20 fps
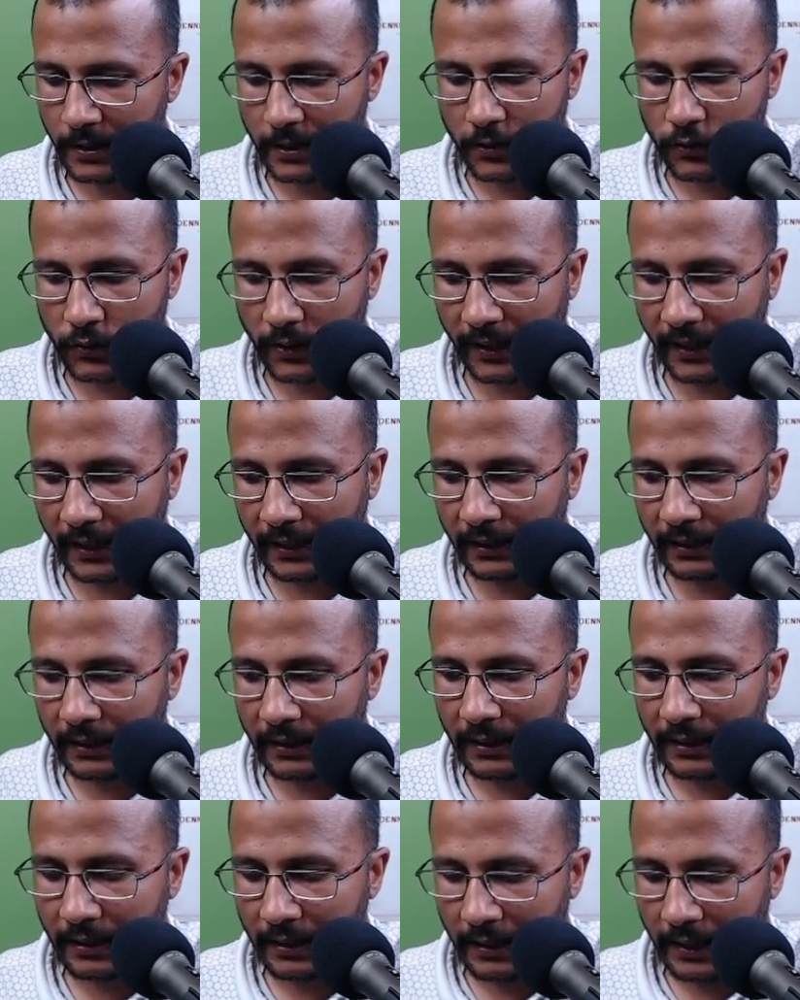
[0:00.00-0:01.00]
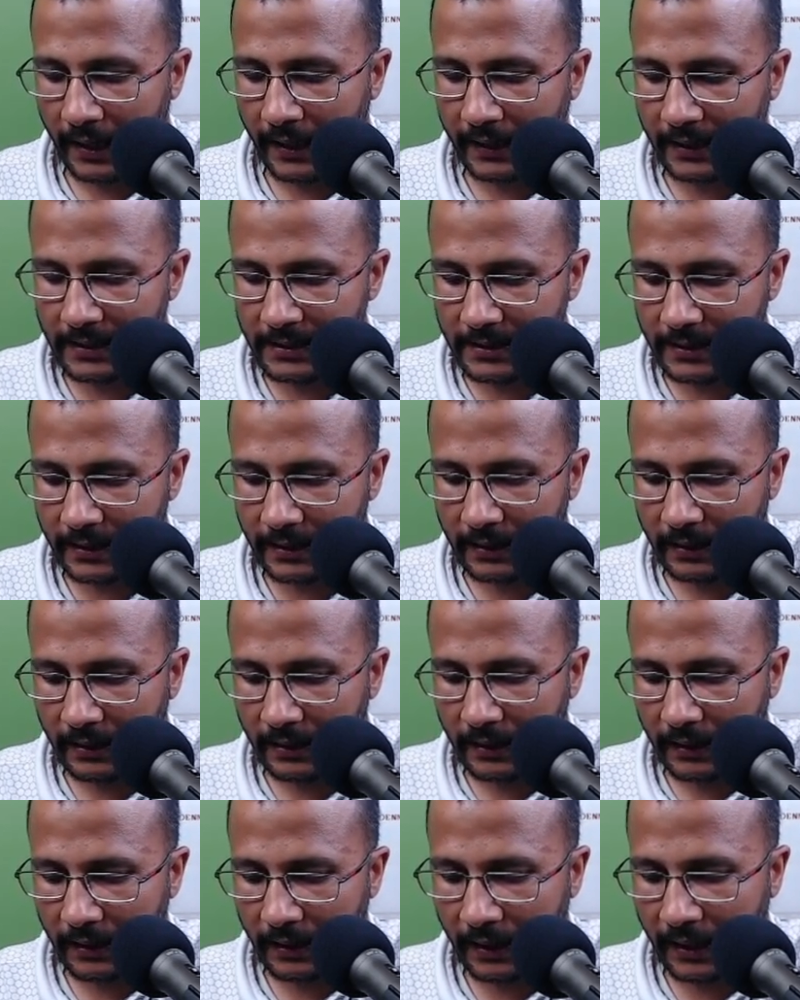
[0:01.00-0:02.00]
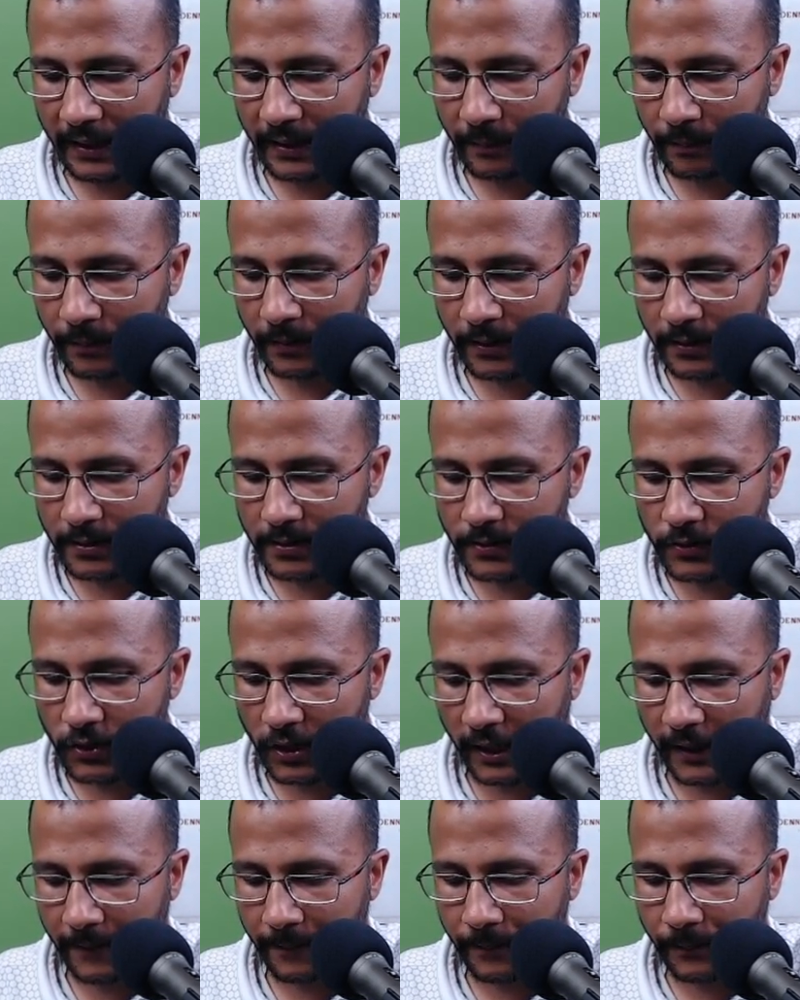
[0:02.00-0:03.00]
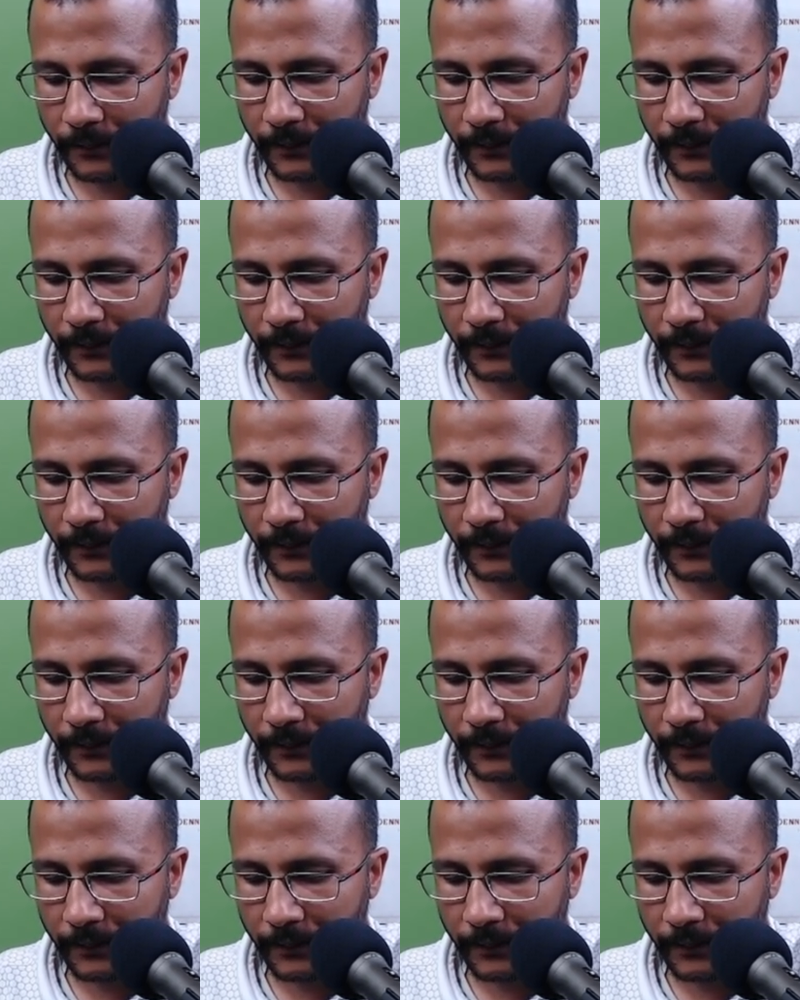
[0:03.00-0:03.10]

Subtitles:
So again I can say I plus j.